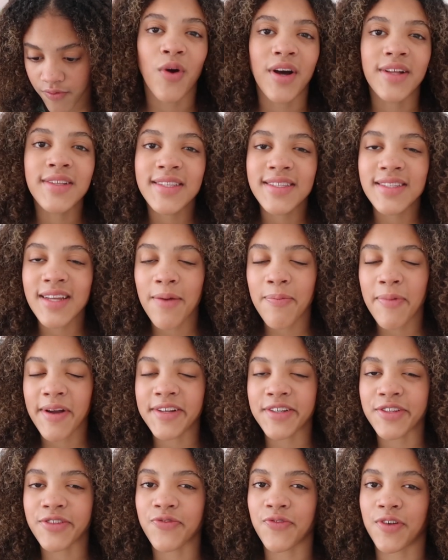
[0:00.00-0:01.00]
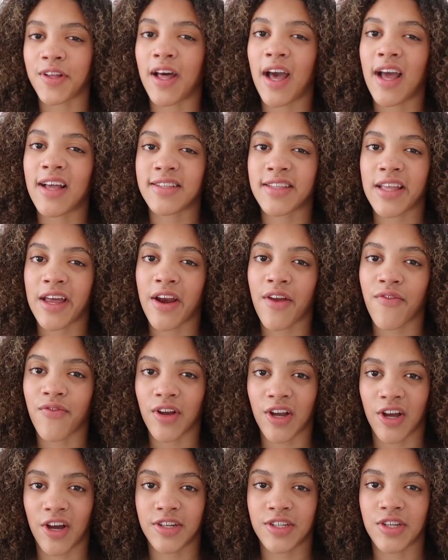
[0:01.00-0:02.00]
One step I just realized that I
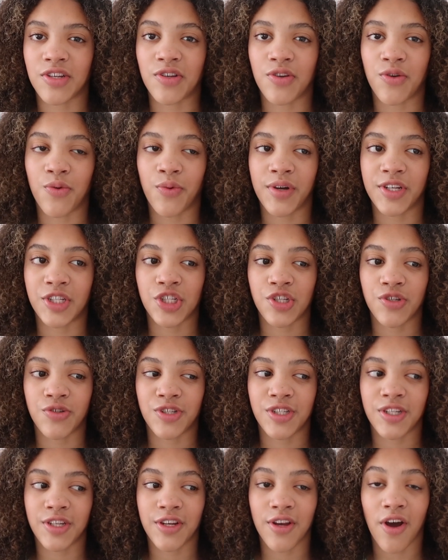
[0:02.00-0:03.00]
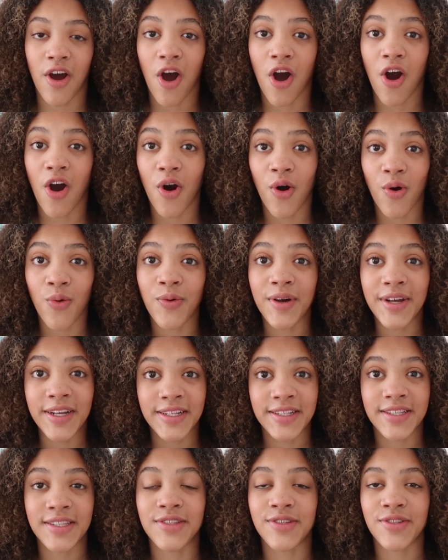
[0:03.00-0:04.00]
forgot to do, which you should
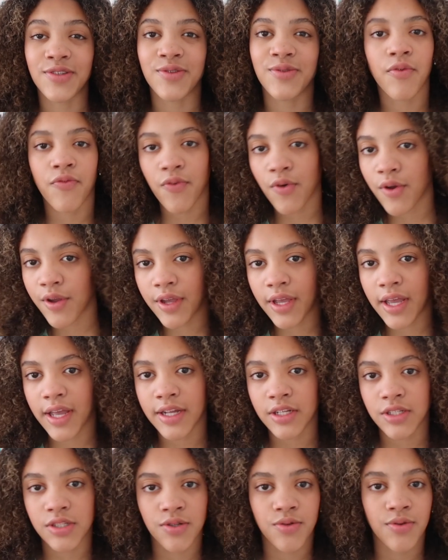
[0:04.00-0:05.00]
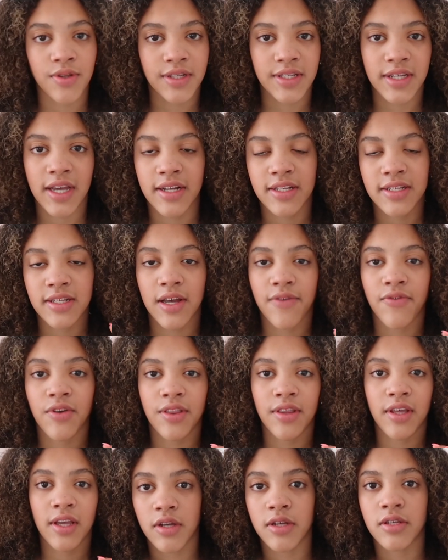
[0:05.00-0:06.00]
always do before you get into the text and
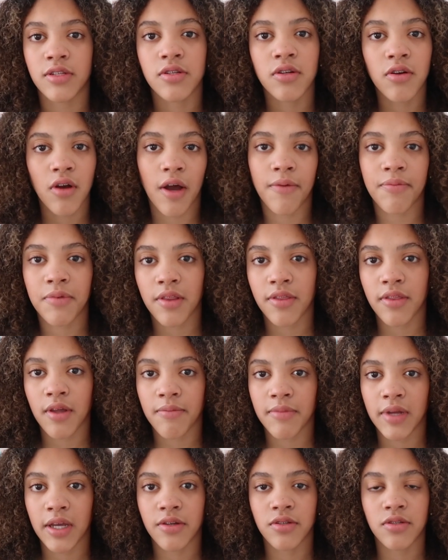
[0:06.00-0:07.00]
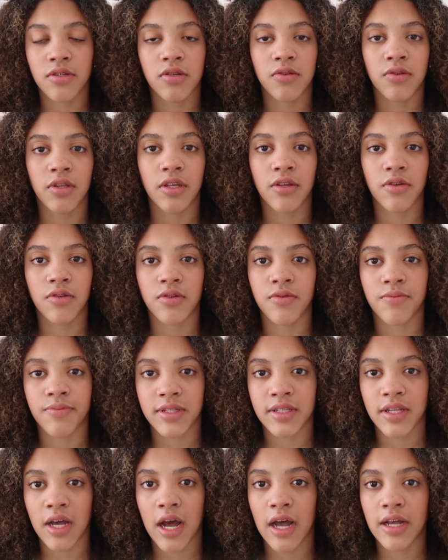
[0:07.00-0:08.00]
everything, is crop the thumbnail to the YouTube
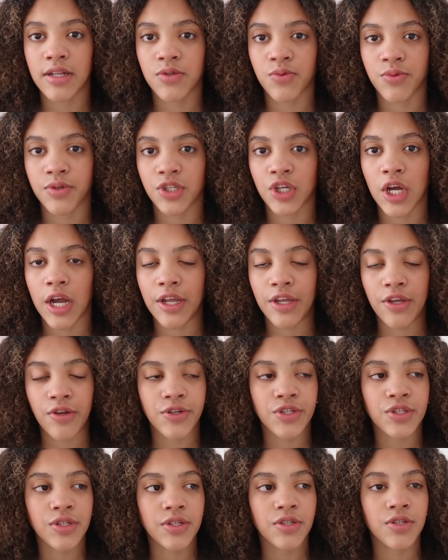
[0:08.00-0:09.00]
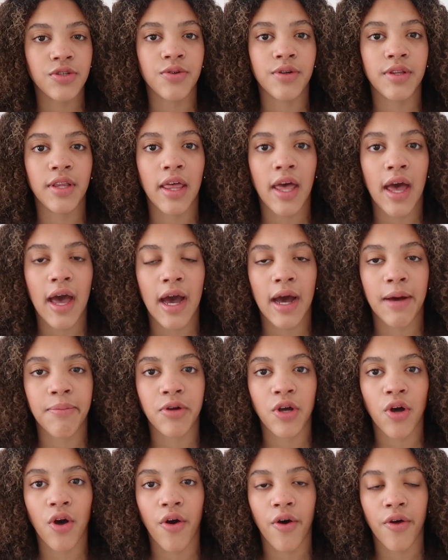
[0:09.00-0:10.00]
size, which I usually do in an
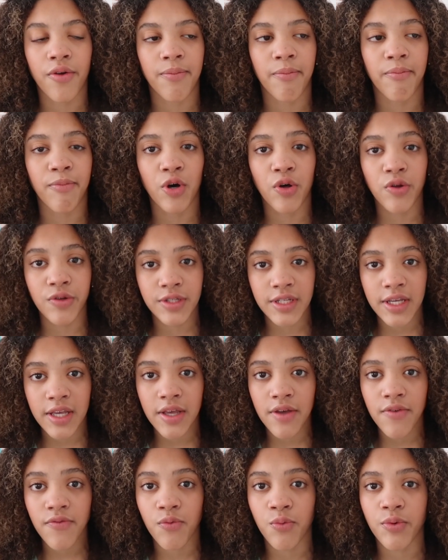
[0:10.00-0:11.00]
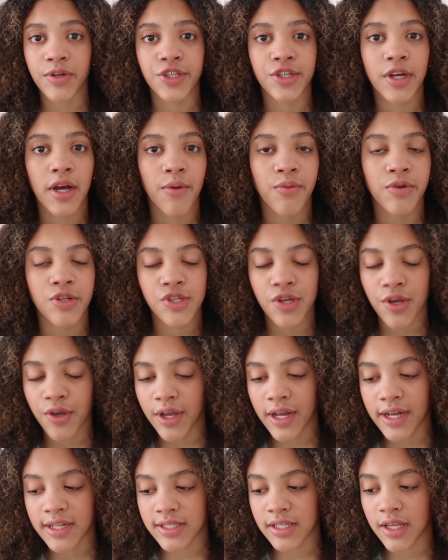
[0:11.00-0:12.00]
app called Moldiv, which I will show you
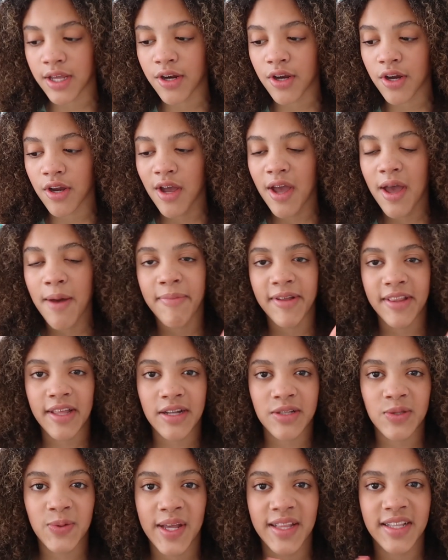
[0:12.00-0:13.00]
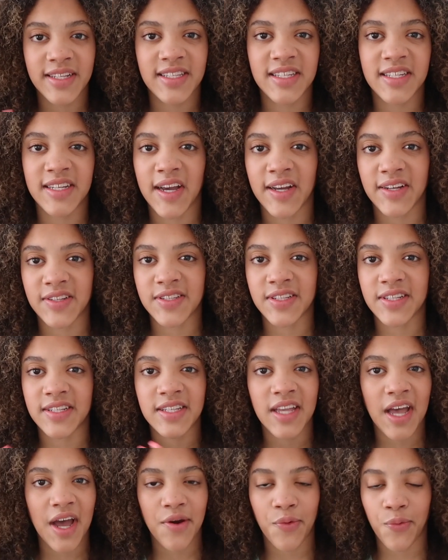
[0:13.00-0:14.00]
guys later. But that's why this text
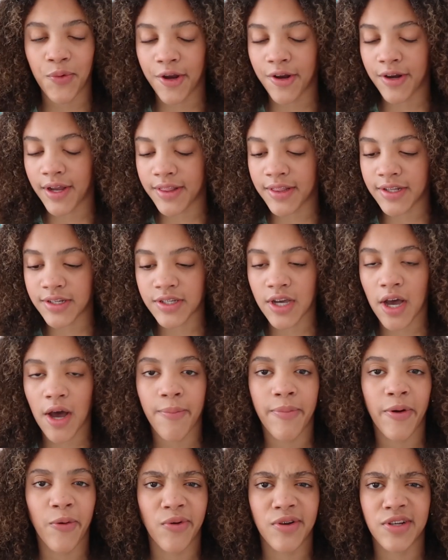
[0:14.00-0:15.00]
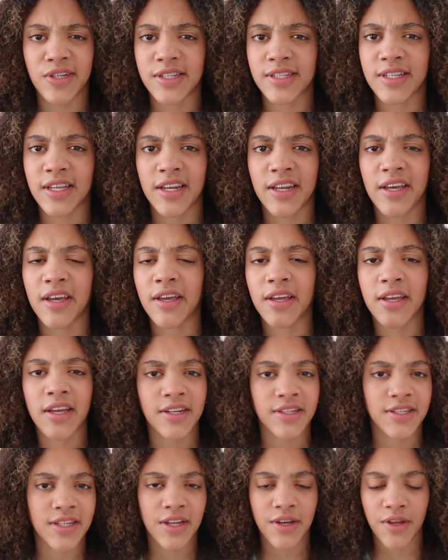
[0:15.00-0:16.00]
looks kind of weird at the top, but we're just gonna
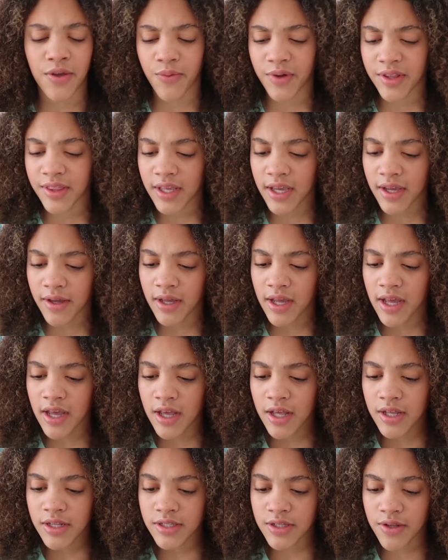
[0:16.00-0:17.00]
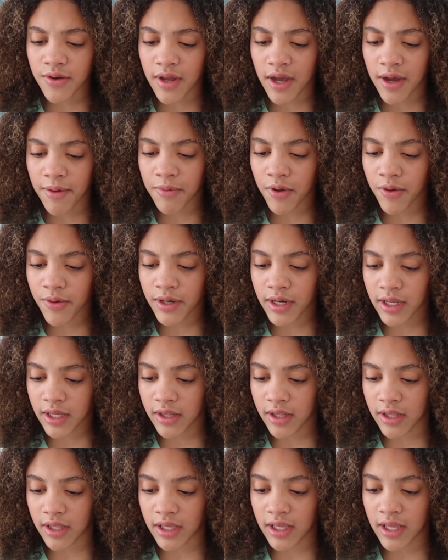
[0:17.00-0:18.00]
continue with it. So now I'm going to
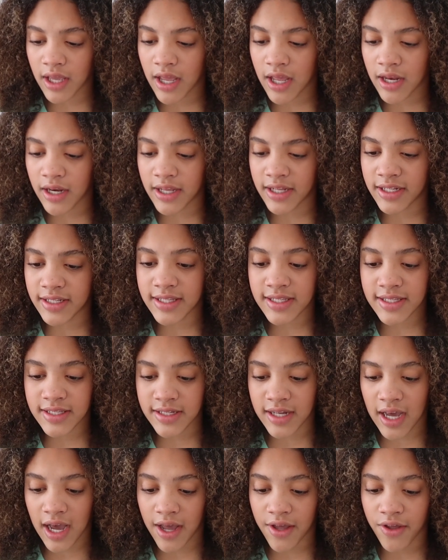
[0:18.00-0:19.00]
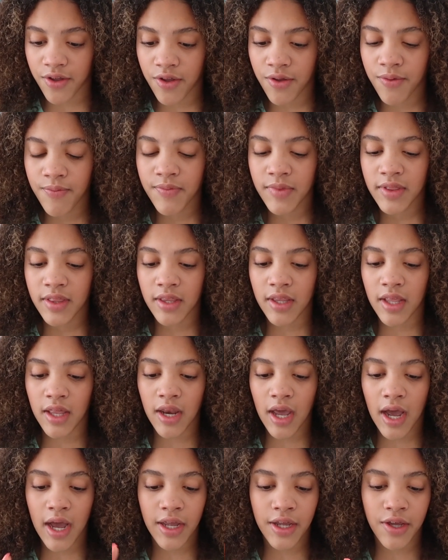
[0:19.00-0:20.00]
click it and hit style.
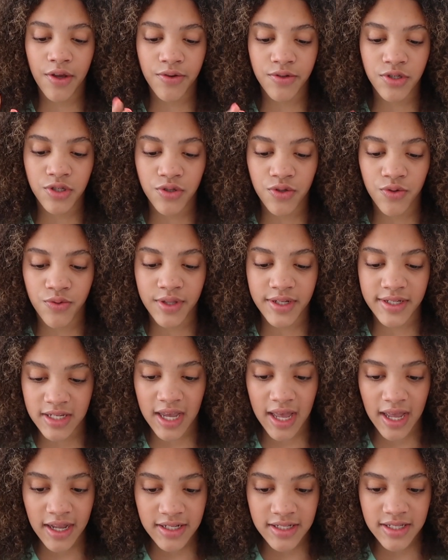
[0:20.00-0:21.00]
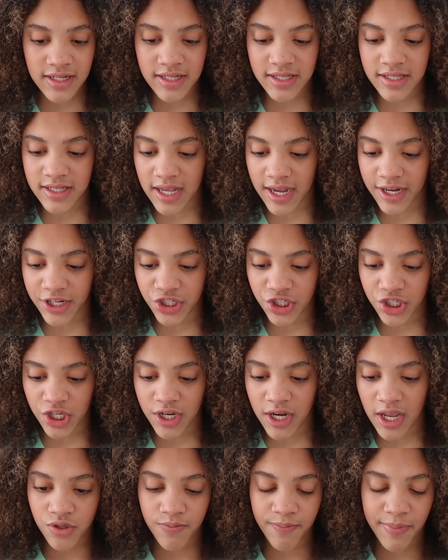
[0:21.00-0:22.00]
Then I go to the text
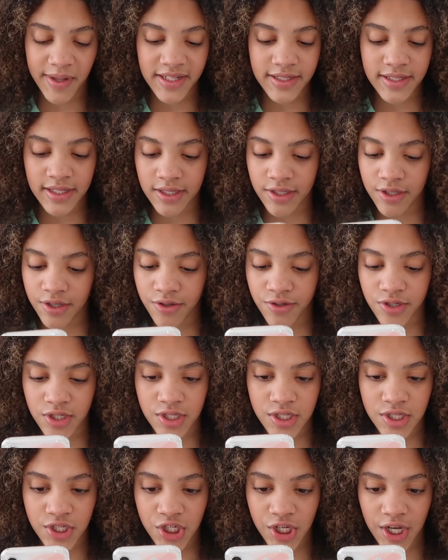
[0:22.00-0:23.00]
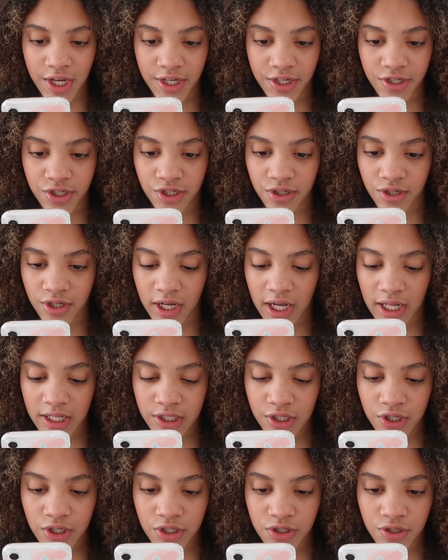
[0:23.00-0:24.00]
section. Basically, you just change your
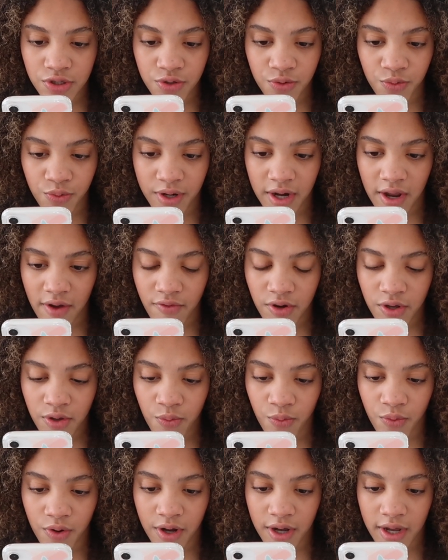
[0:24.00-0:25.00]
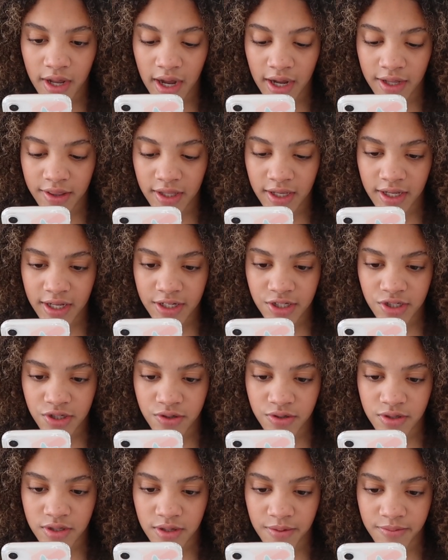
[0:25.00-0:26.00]
color to whatever you want. I think I
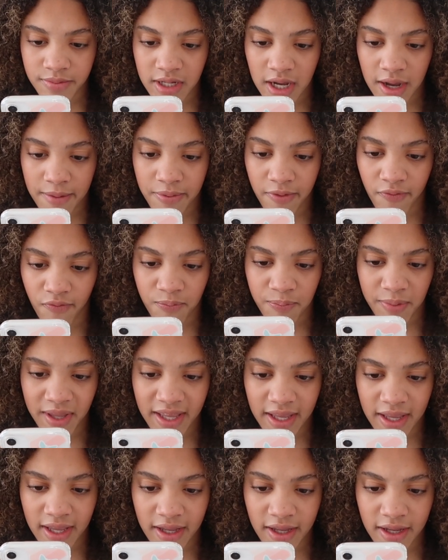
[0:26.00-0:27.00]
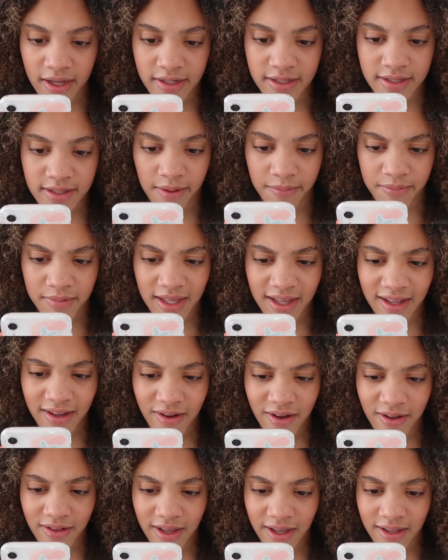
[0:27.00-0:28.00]
chose some type of pink,
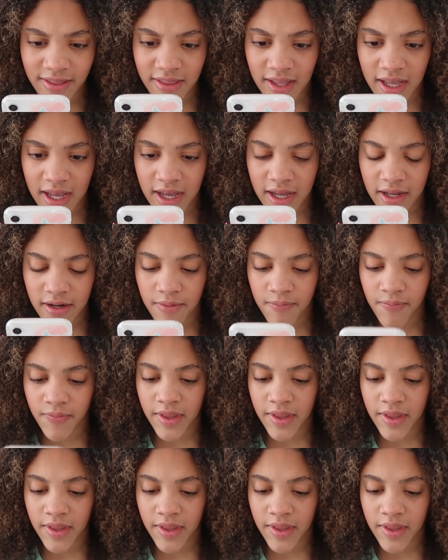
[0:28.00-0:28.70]
something like that.